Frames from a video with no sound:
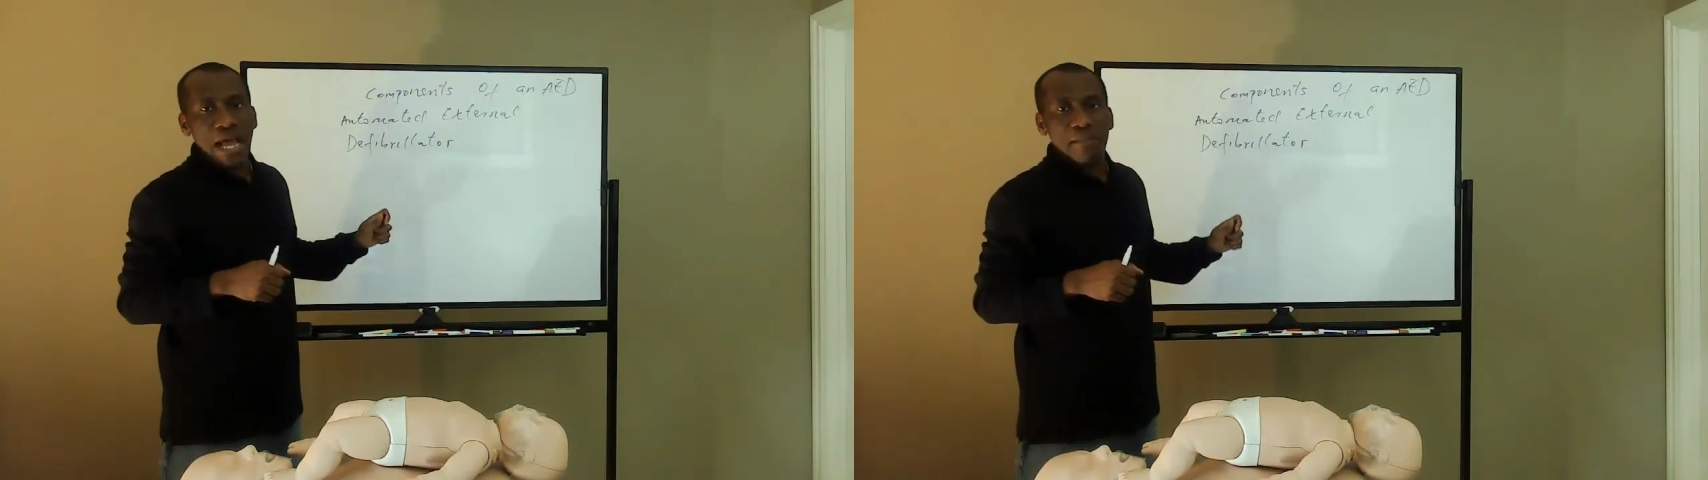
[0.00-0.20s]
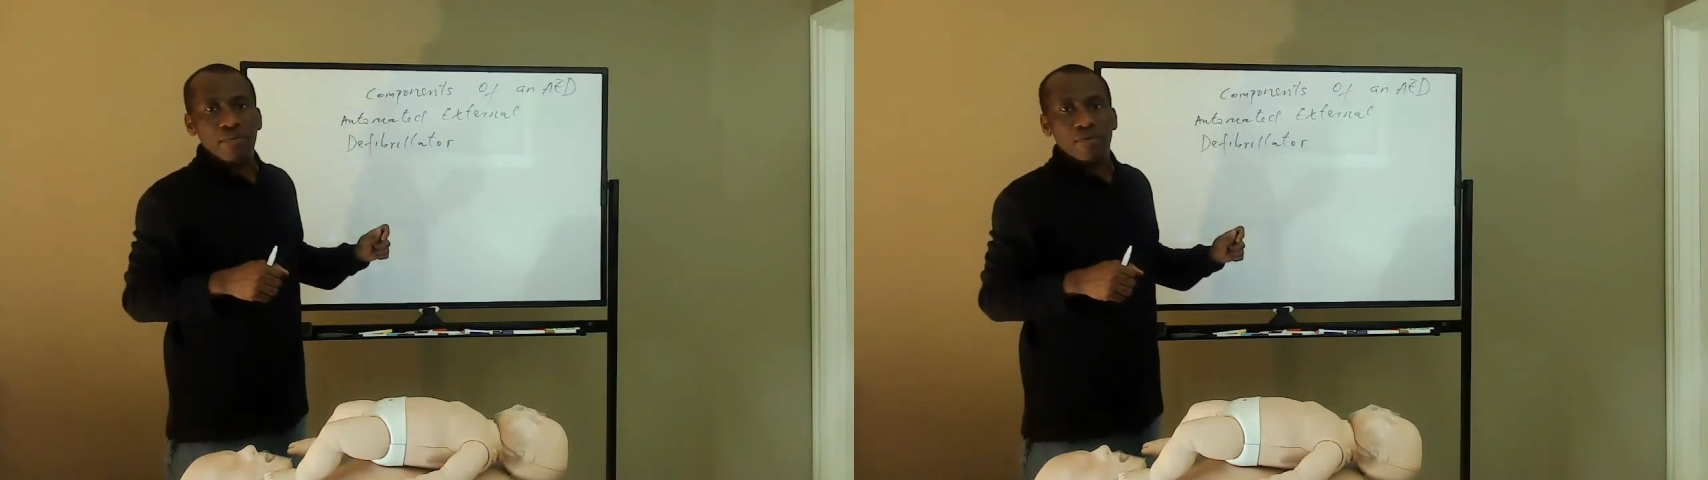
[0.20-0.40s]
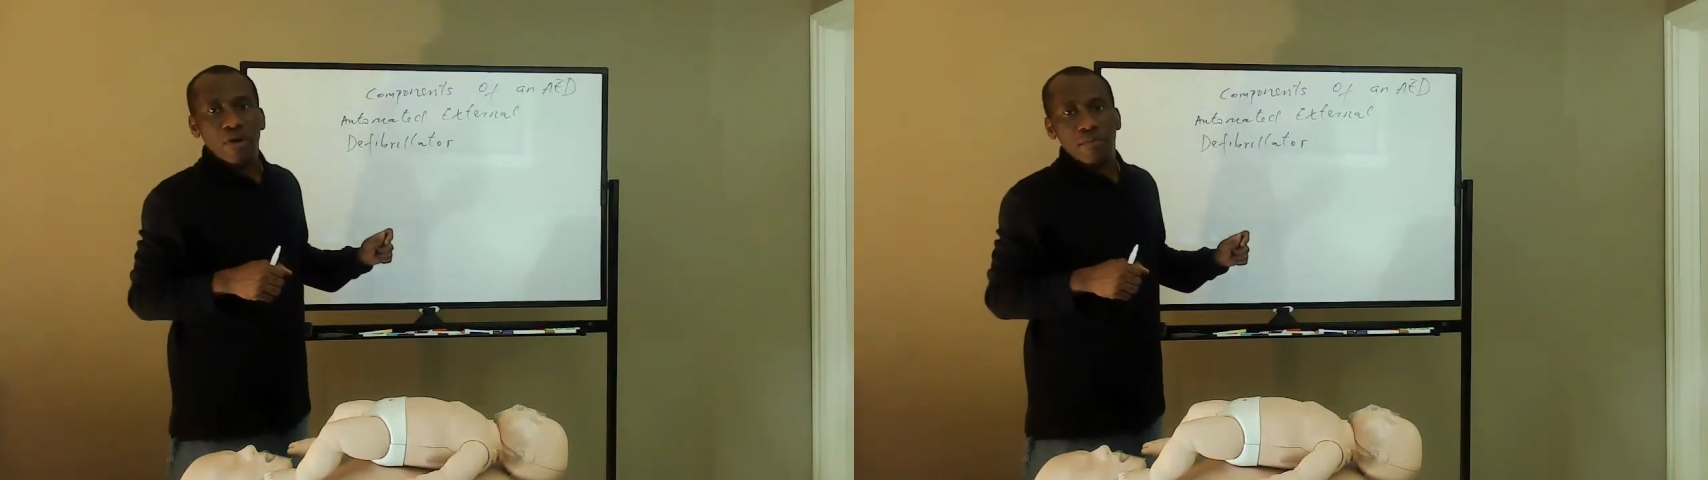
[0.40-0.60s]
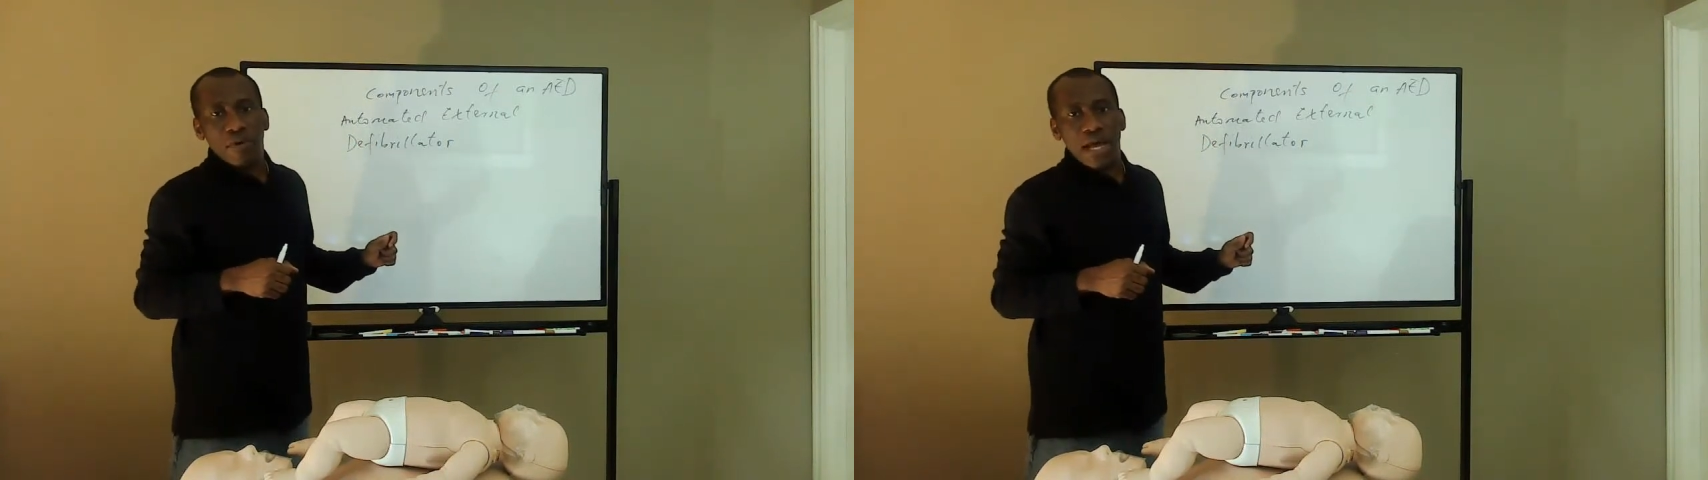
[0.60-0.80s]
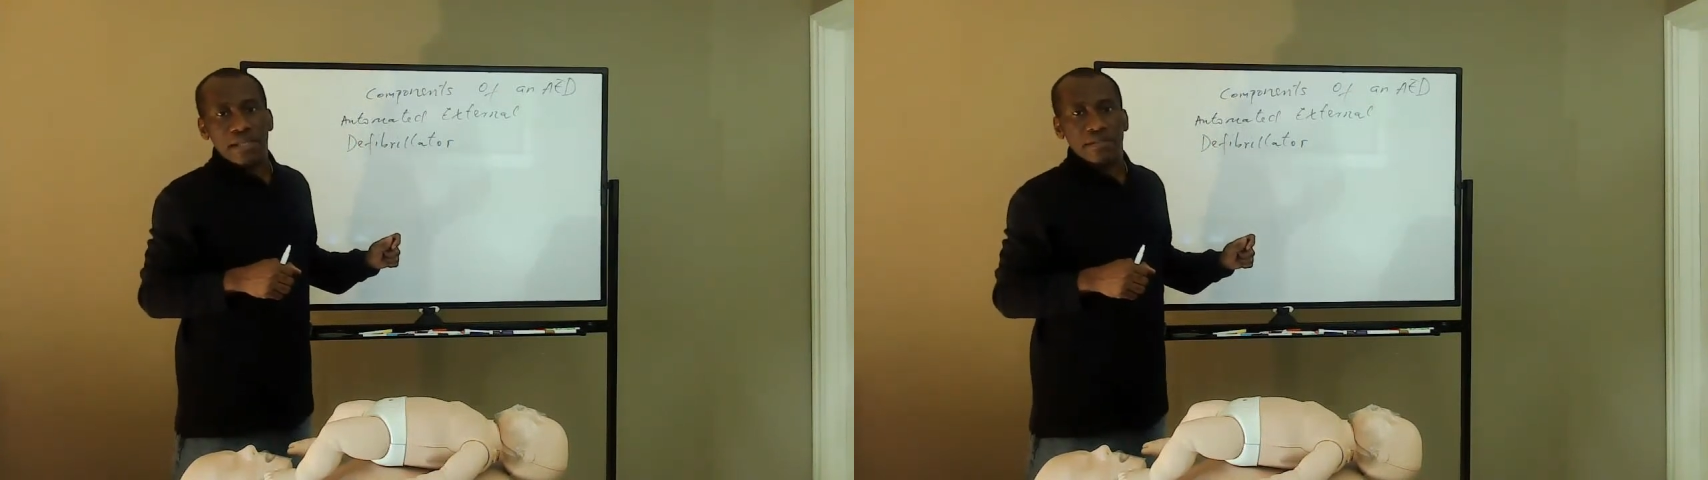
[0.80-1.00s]
abnormal
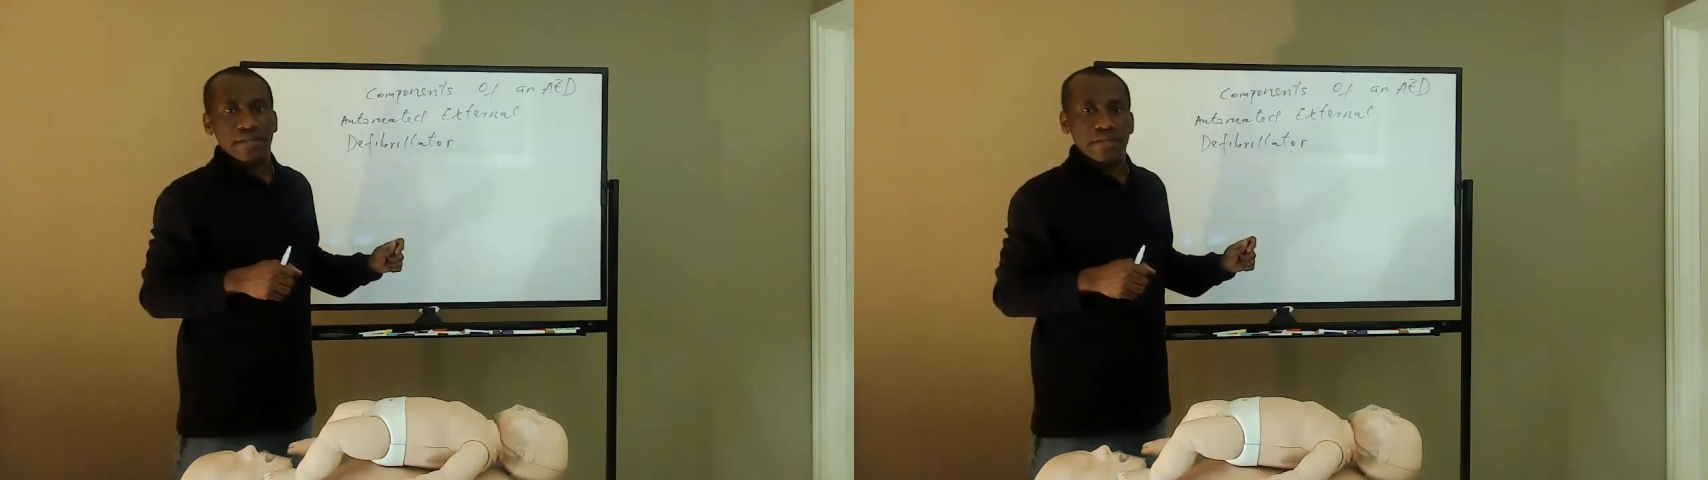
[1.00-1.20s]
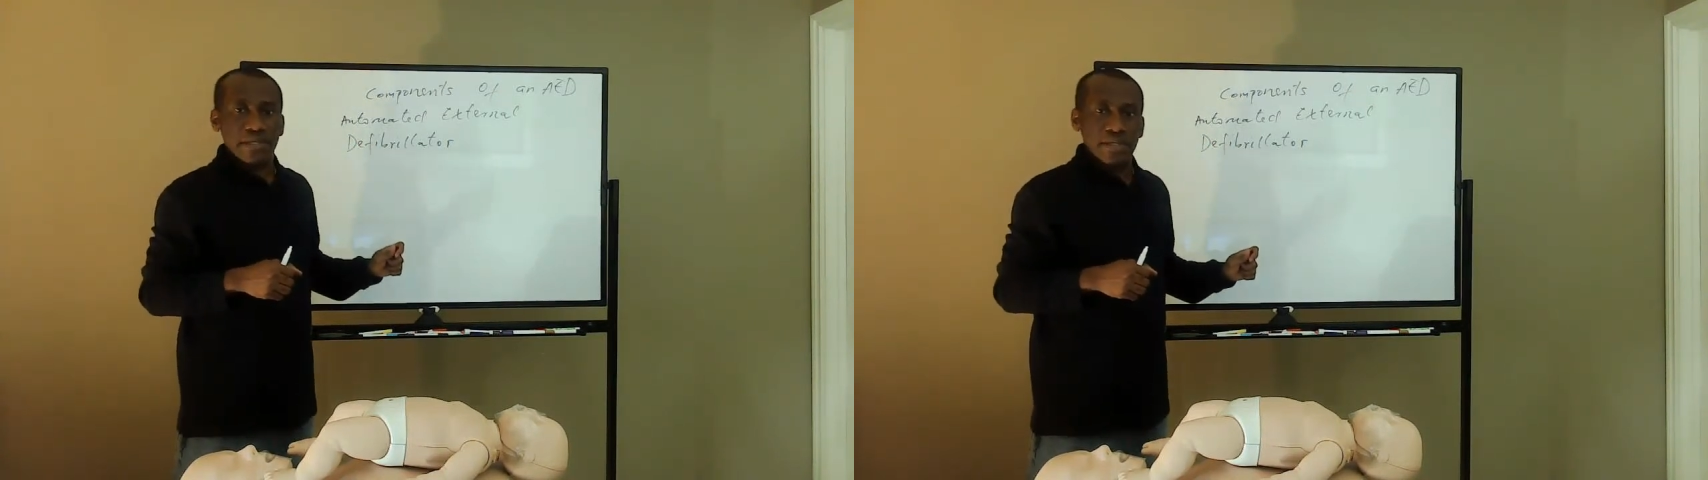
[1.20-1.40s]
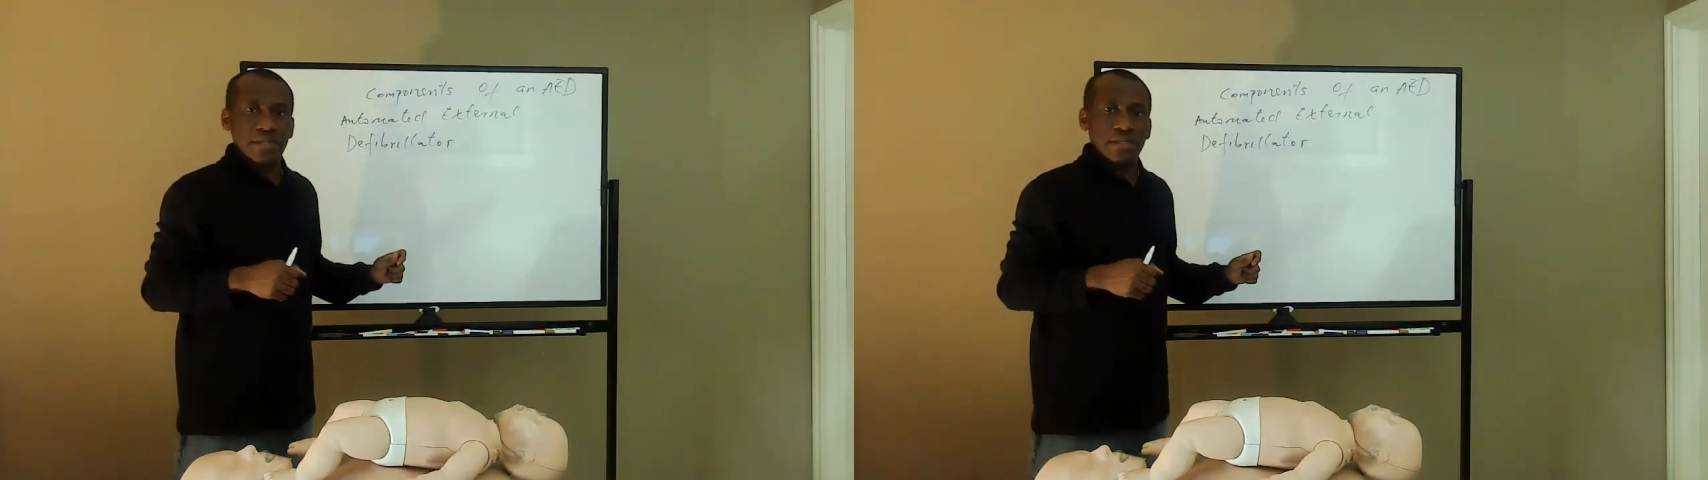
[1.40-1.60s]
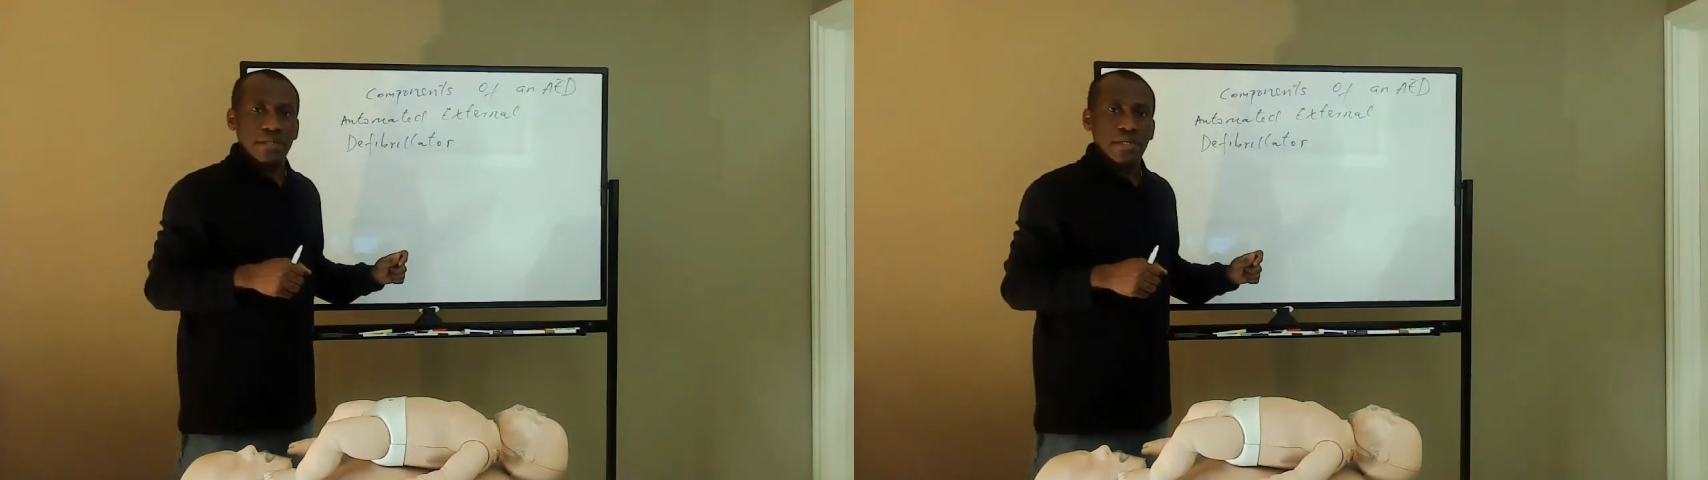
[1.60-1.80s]
heart rhythm,